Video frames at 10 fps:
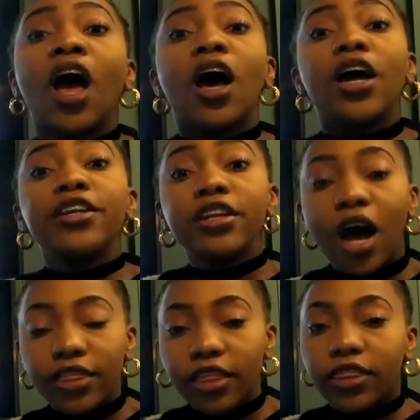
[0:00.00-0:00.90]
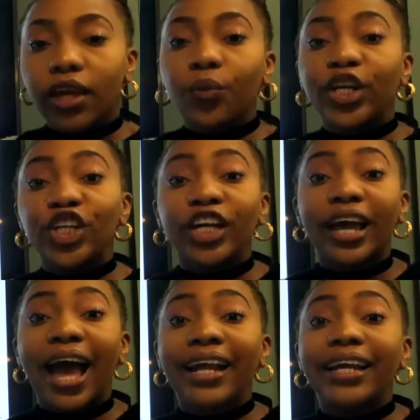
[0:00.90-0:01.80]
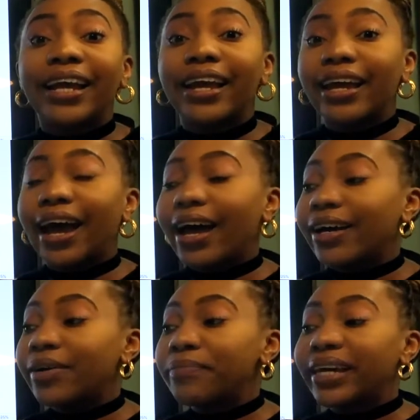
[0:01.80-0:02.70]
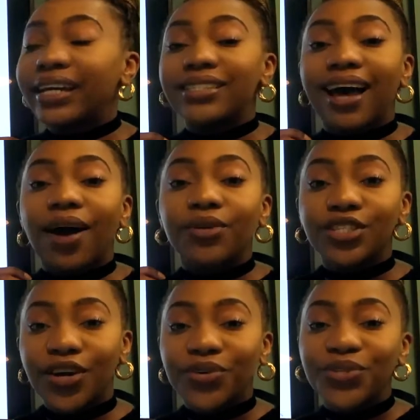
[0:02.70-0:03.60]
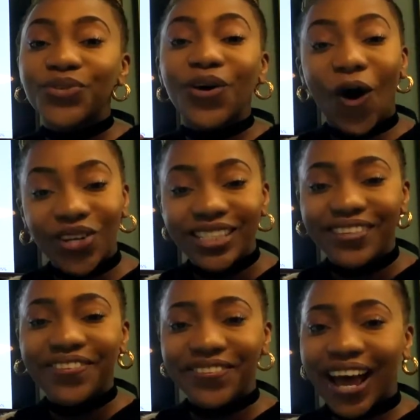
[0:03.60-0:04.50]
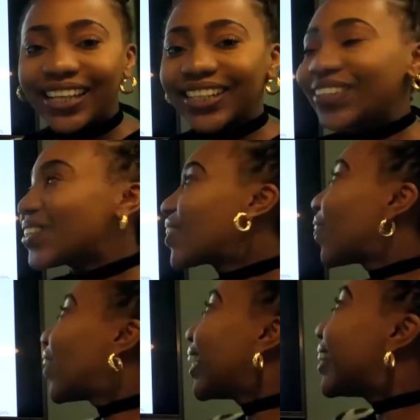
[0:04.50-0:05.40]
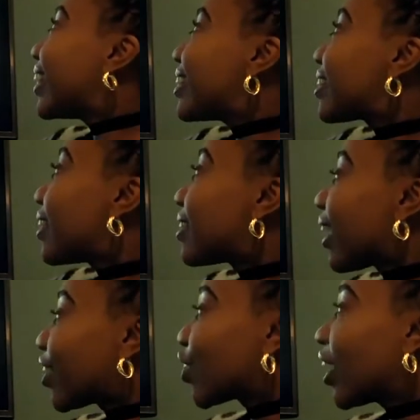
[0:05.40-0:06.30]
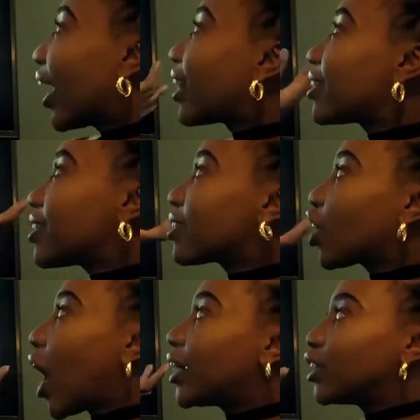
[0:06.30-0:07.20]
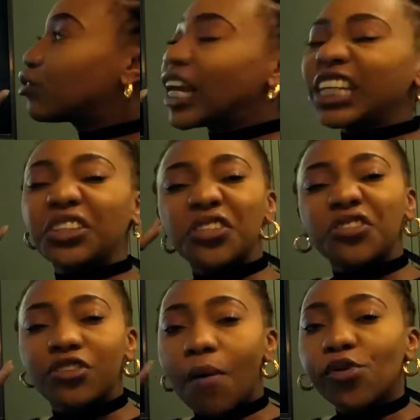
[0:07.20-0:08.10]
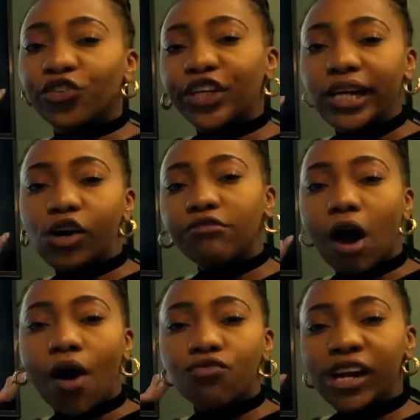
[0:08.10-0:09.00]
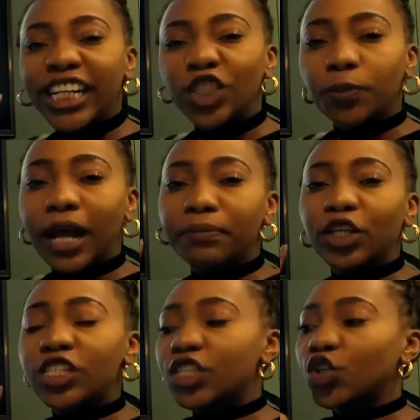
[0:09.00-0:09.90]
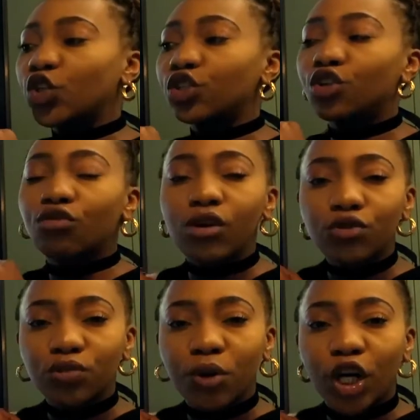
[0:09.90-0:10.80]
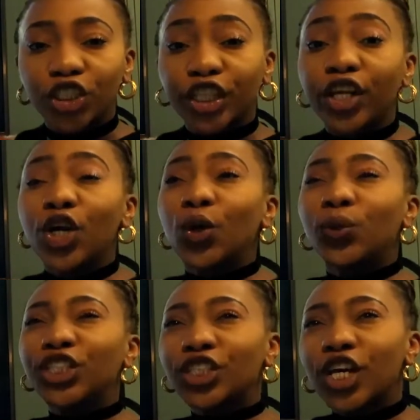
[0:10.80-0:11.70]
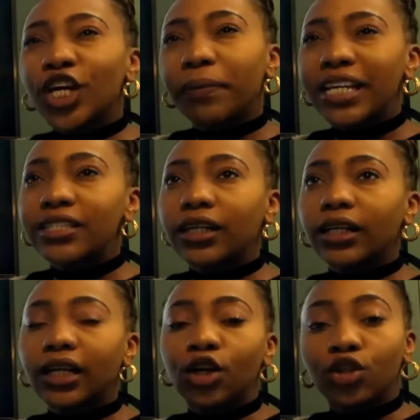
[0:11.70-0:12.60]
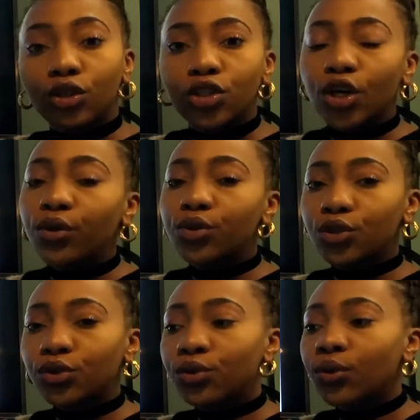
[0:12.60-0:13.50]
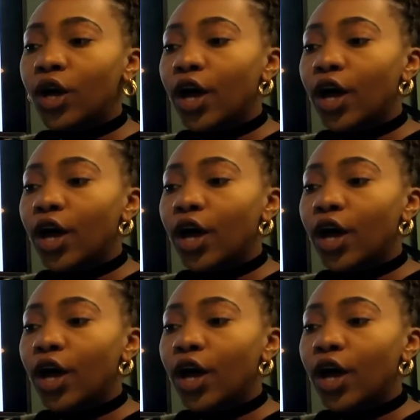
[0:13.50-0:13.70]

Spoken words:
another thing we look at is our total cost value. So in this section here, this is kind of like the summary of our range plan, because it's got your gross margin, which is basically your total